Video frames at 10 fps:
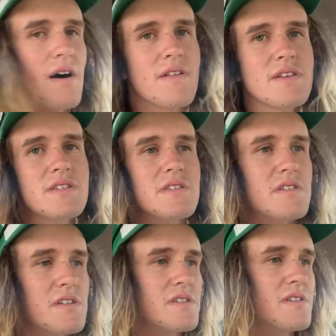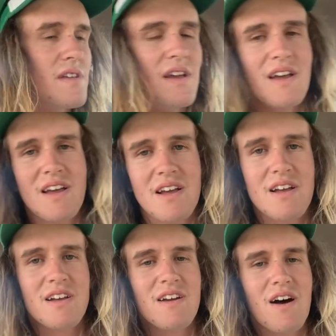This is just...
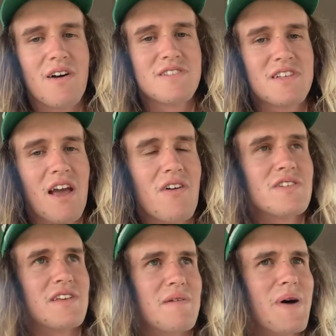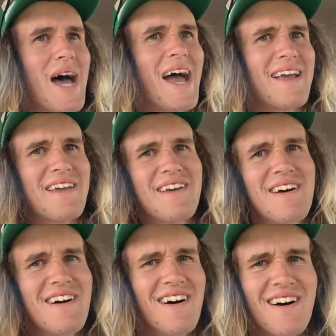Oh, it's going to the pack.
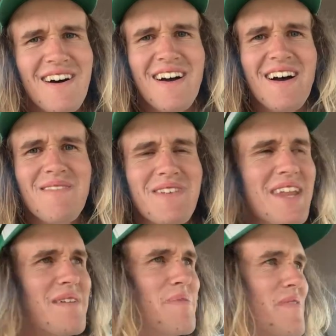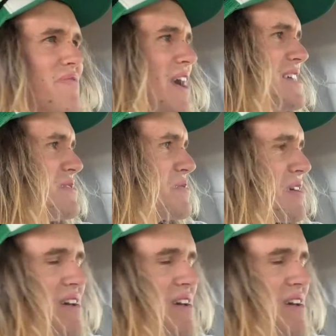I'm getting a bit frazzled.